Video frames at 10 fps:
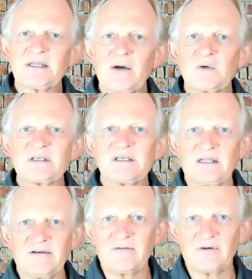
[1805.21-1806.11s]
I was
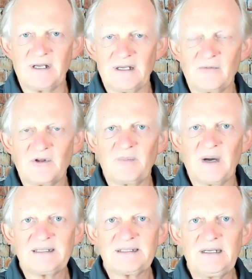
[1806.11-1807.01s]
delivering with
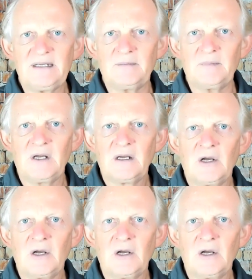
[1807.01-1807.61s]
my team